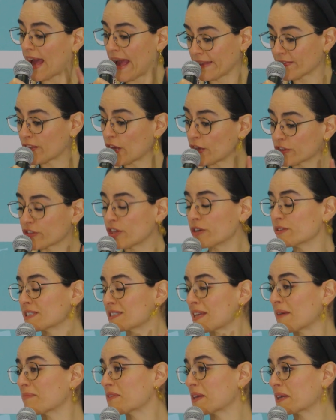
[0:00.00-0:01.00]
there is
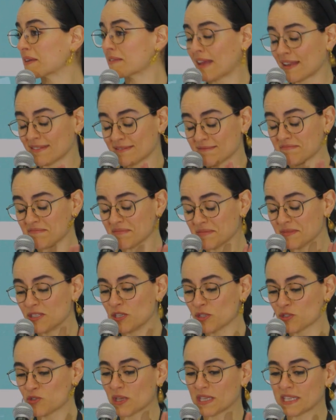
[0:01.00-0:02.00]
something that
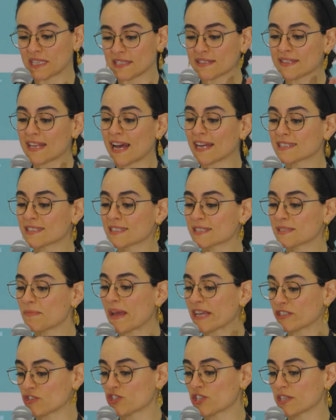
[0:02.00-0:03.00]
usually is not
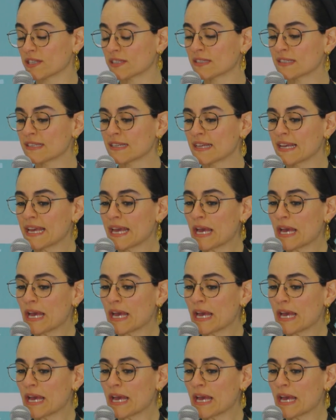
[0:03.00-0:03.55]
mentioned,